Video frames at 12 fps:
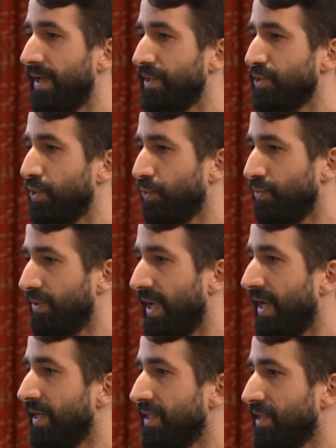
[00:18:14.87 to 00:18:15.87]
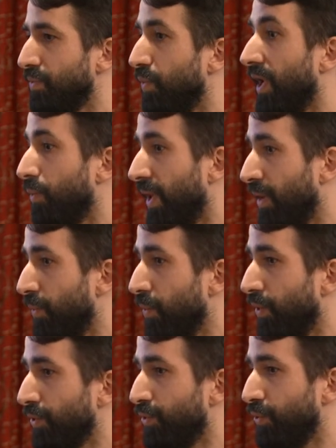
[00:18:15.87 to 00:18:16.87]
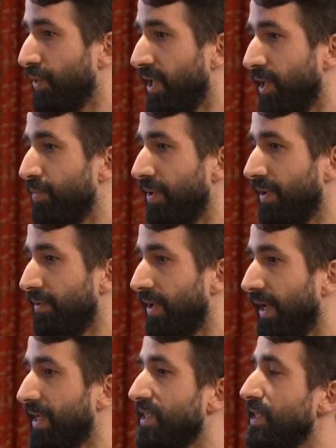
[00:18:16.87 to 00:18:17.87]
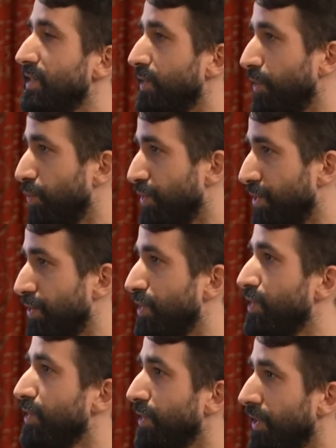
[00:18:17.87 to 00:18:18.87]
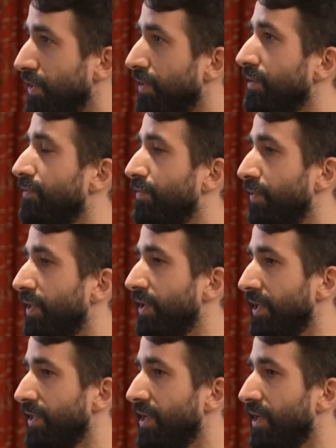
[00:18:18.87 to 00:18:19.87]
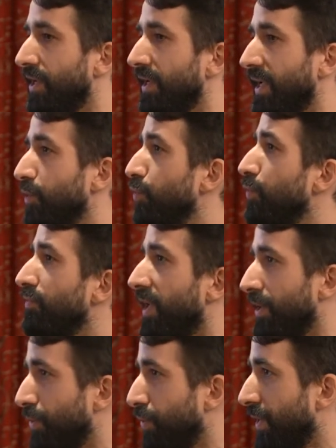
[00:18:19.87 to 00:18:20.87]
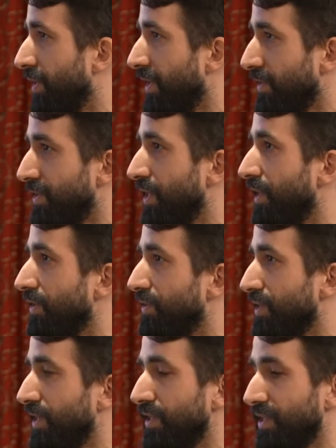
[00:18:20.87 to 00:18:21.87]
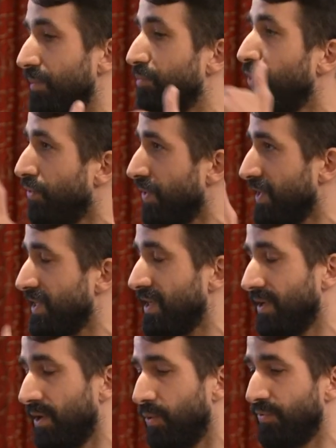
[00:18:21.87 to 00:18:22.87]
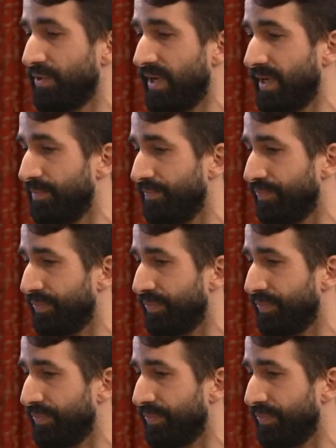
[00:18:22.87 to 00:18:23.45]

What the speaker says: So that is one way we want to keep existing users still feeling they are getting new value and they still see some progress over time.